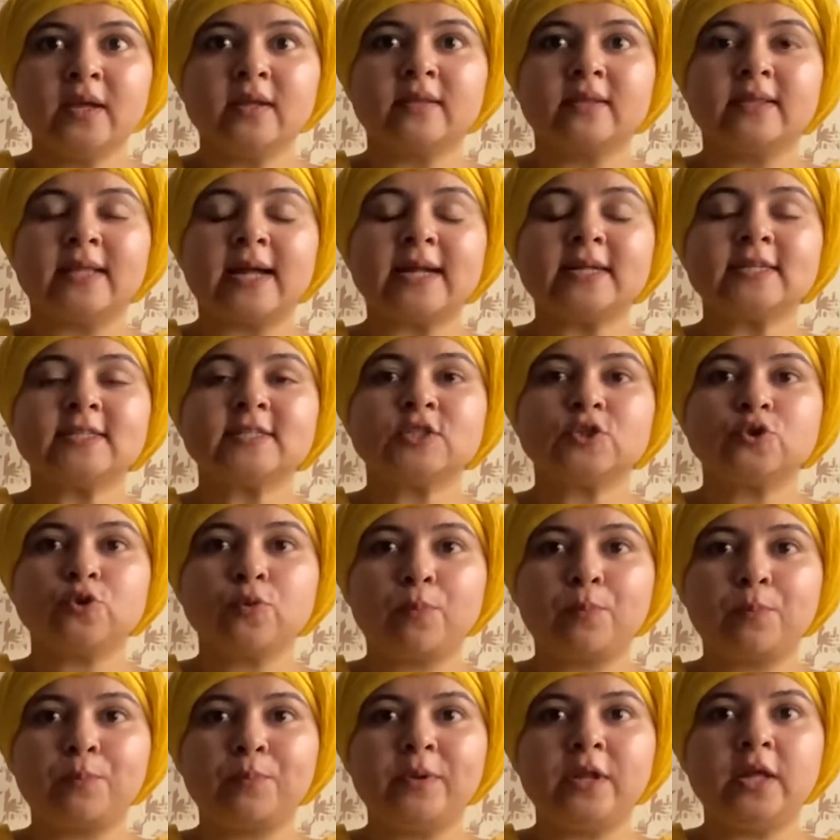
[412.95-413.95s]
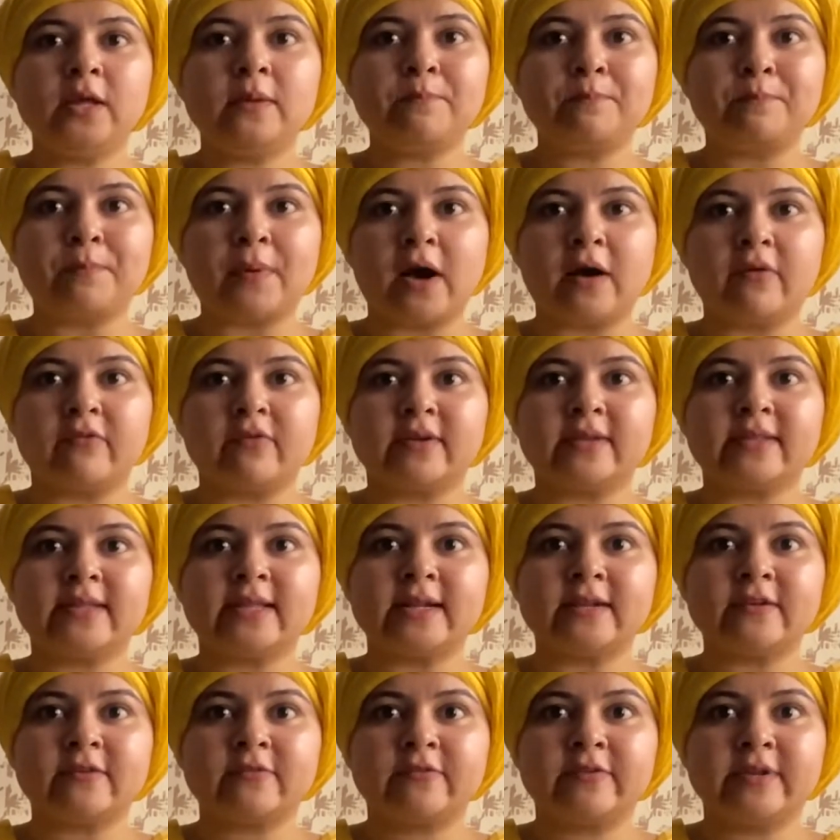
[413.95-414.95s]
that supreme power,
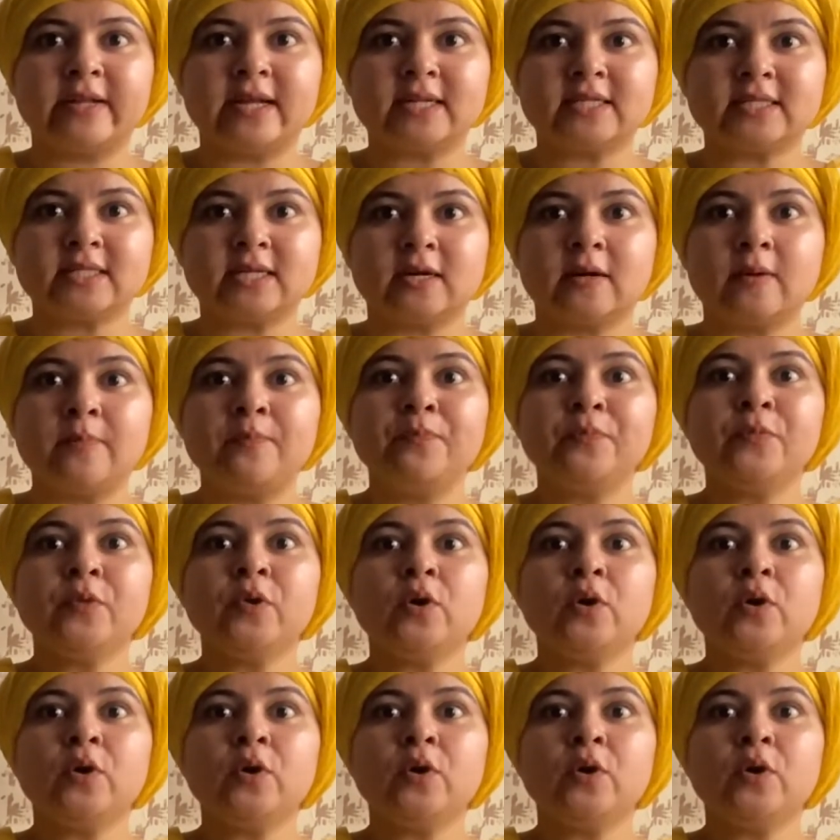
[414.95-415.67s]
that Creator